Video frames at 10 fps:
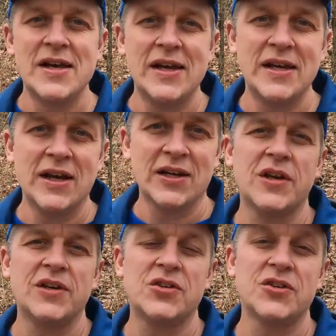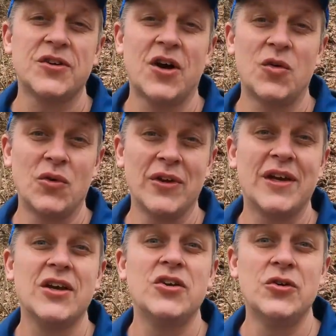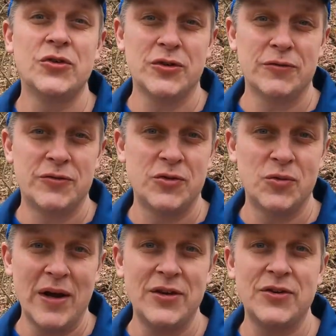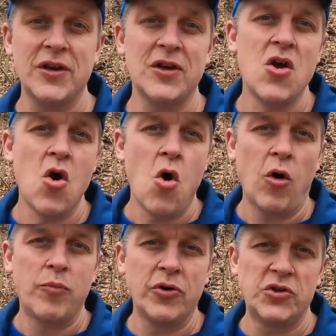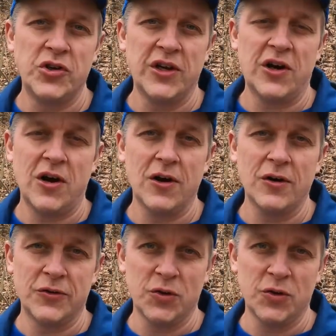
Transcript: and conditions aren't really conducive to racing or pushing it hard.